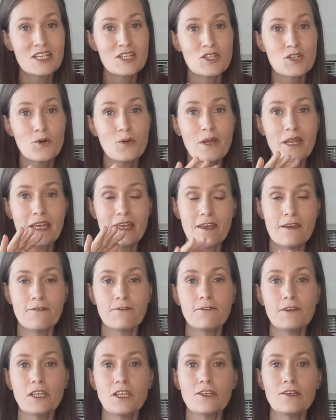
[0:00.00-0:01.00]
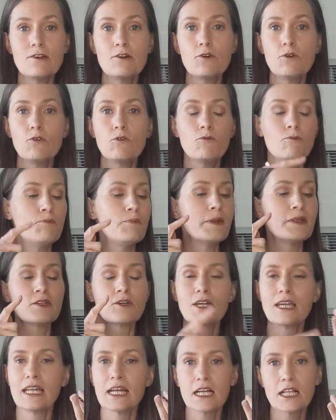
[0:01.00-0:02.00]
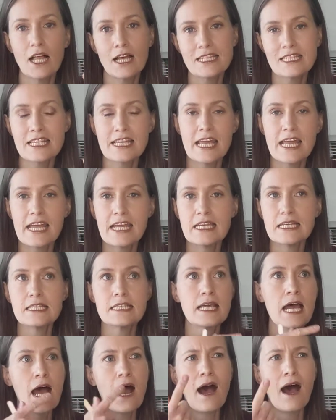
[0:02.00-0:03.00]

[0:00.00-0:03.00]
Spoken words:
So if you've been looking at Glossier's,